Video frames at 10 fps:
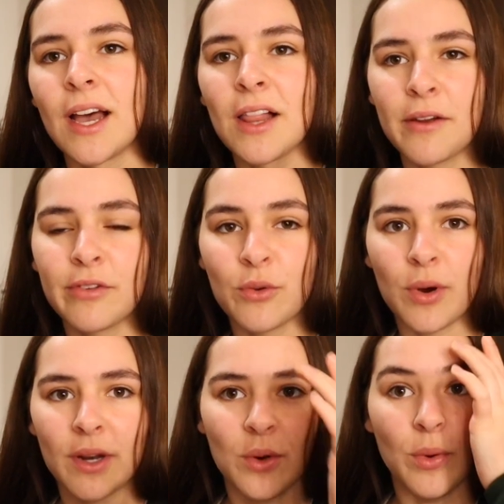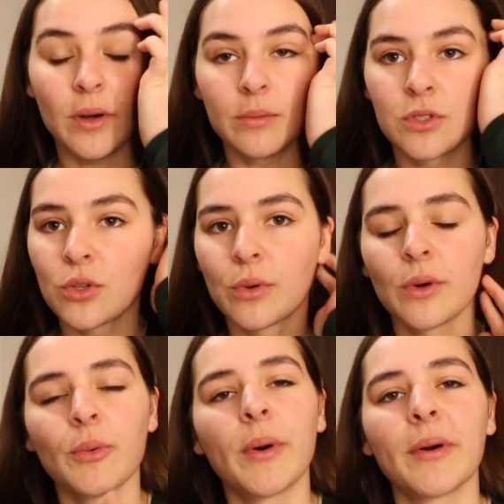Hello everyone, welcome
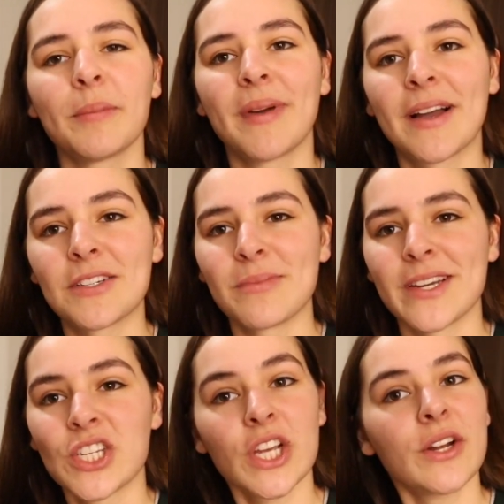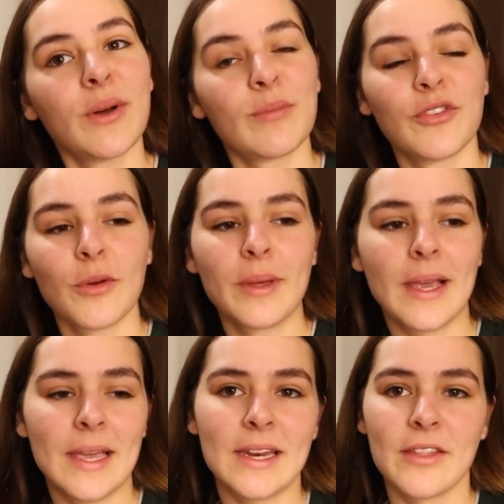back to my channel. I'm
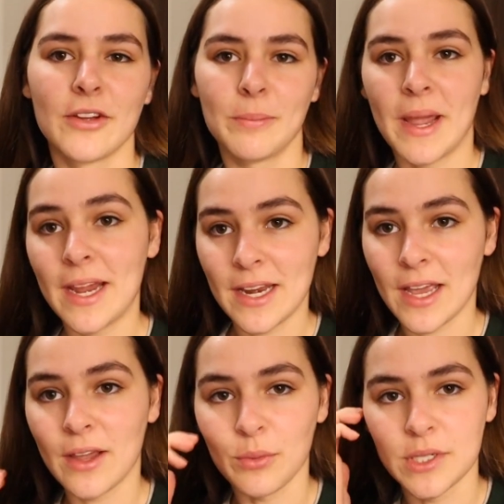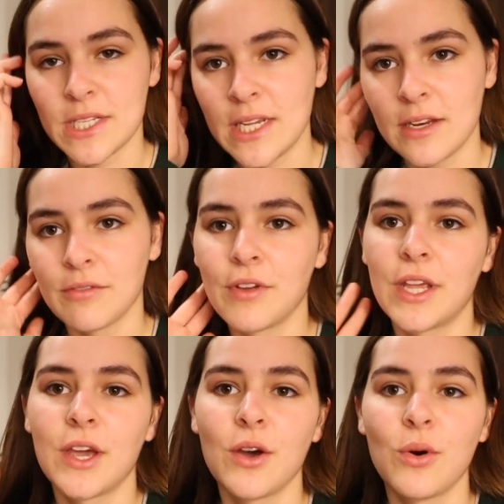filming another payday routine
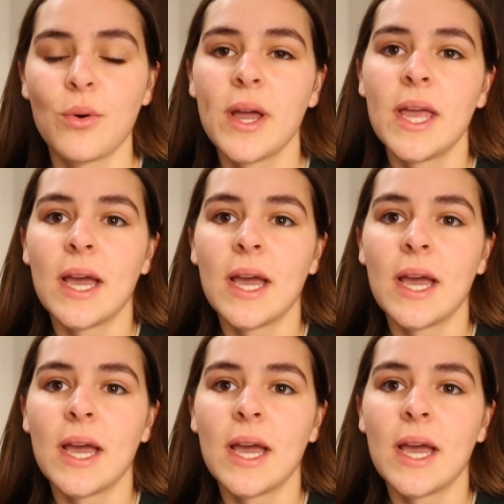video.